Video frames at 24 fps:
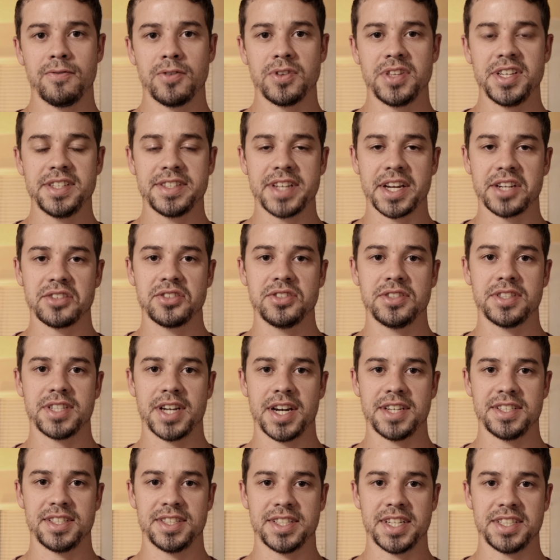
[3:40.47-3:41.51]
For these
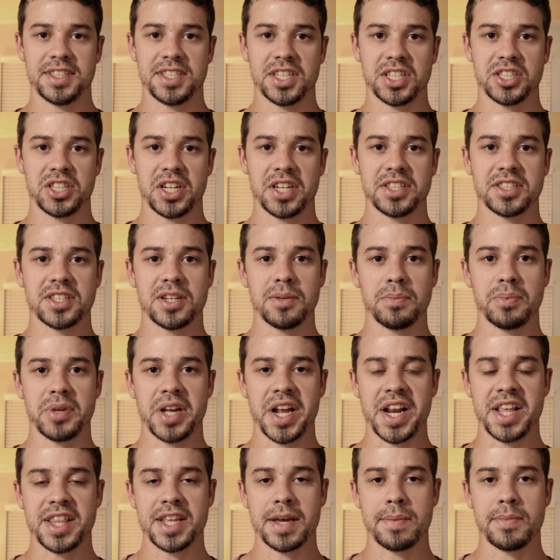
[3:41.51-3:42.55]
exercises, I suggest
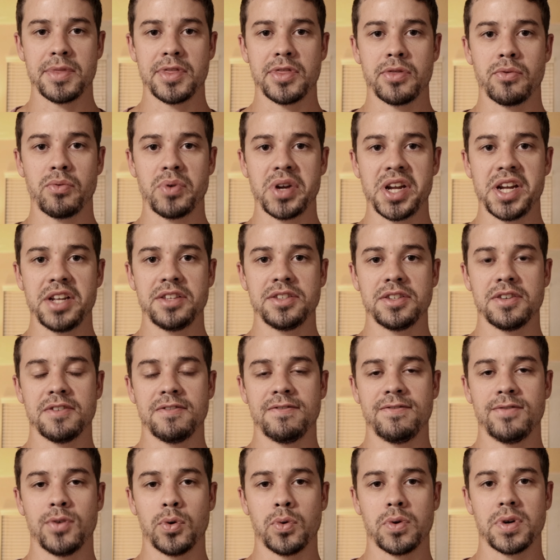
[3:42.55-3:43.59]
completing them 3 to
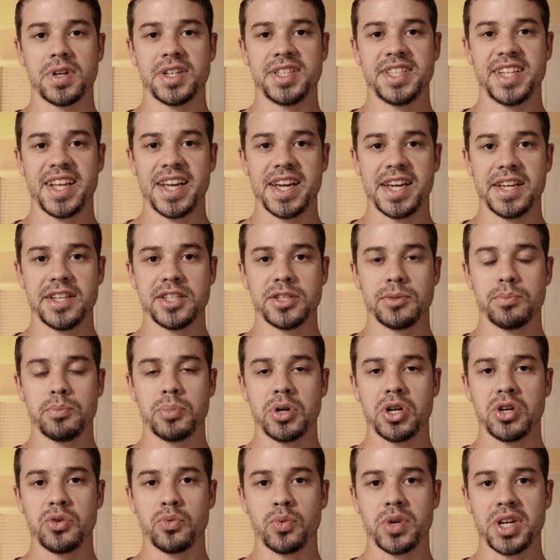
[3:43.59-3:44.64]
4 days
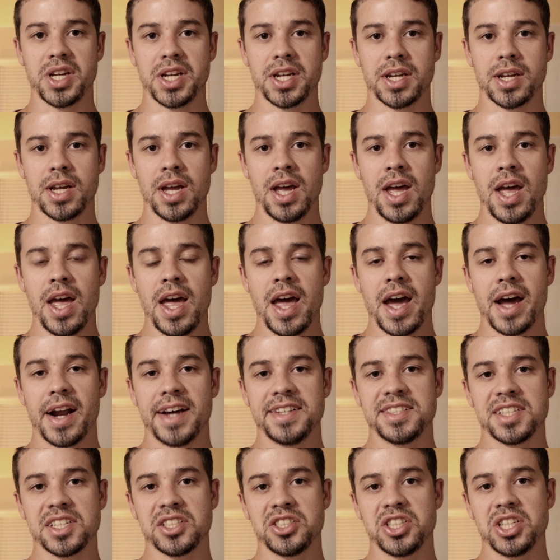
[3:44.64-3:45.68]
per week, and
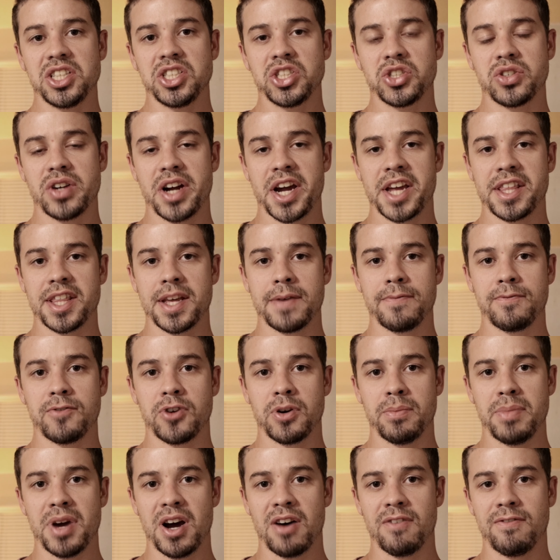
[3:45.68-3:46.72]
I suggest trying them
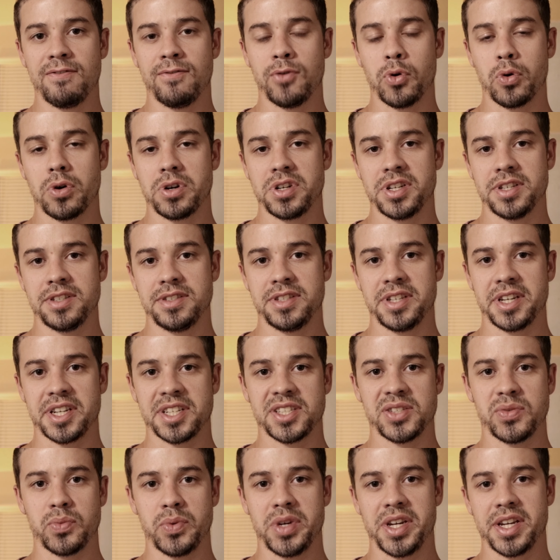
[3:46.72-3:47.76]
for about 4 to
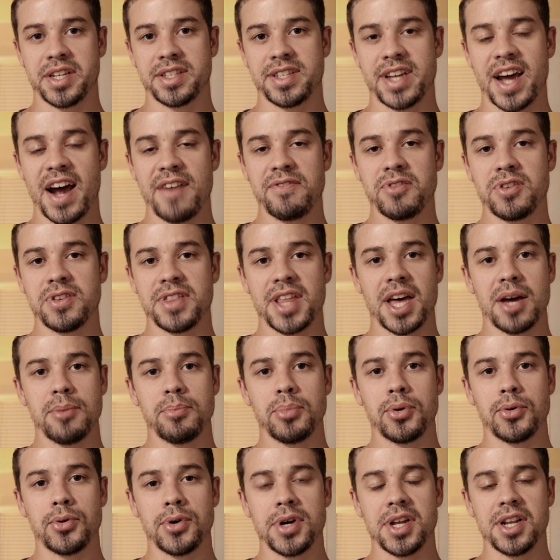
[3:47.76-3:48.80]
6 weeks. After
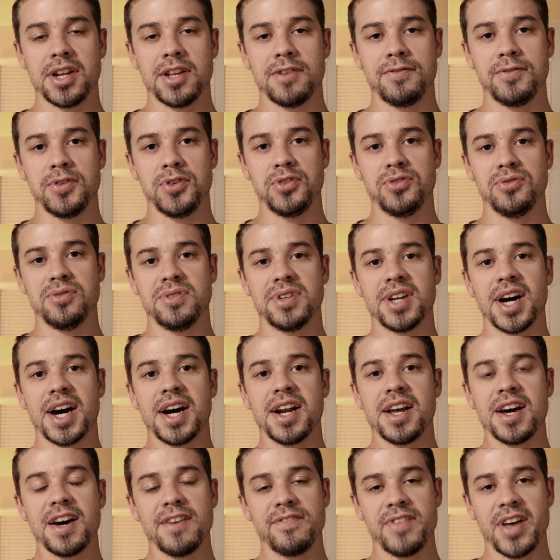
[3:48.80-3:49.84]
that point, if you do
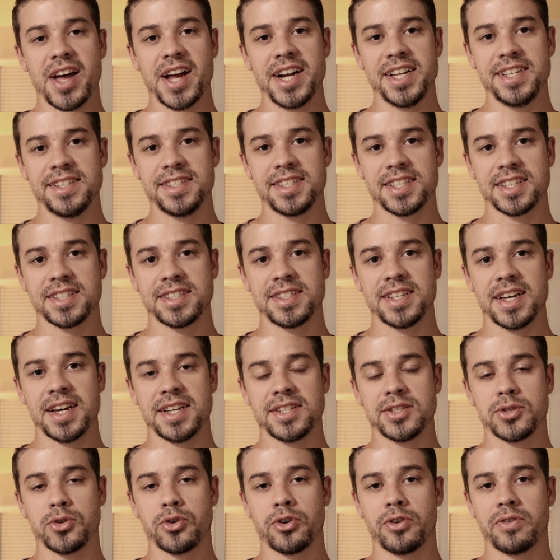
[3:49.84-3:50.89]
not have any
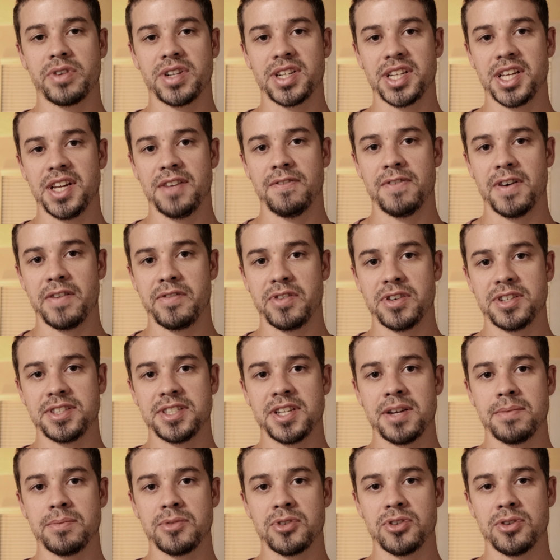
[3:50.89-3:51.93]
success or relief of your
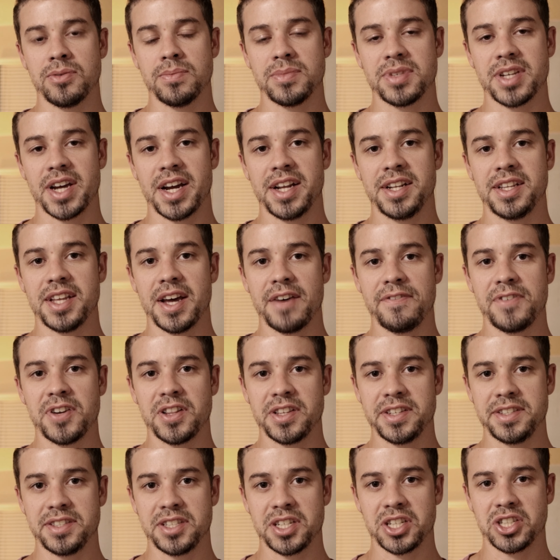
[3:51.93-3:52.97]
symptoms, I
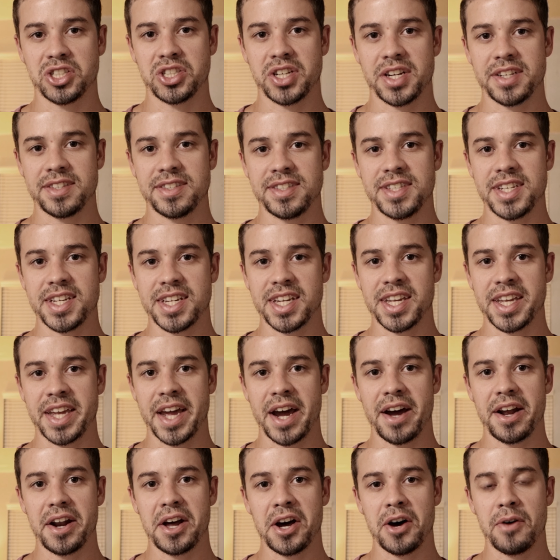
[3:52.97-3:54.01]
definitely suggest
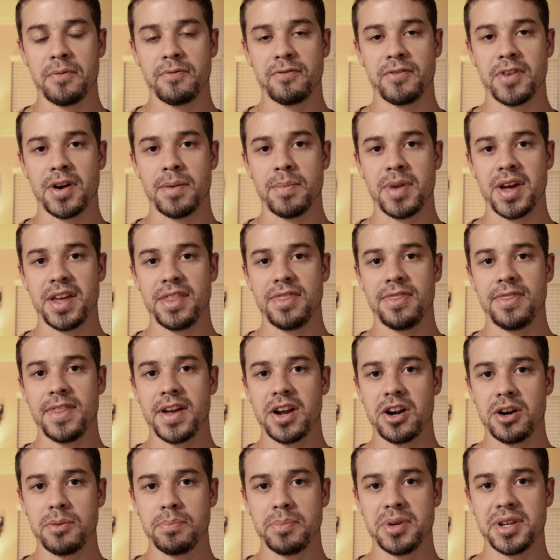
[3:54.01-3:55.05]
seeking out help from a
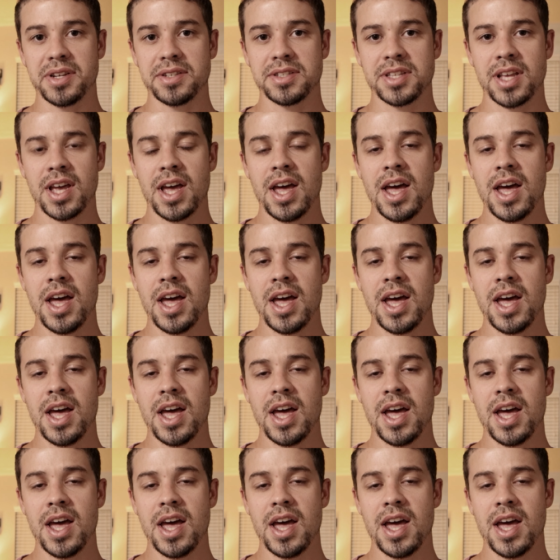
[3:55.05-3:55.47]
therapist,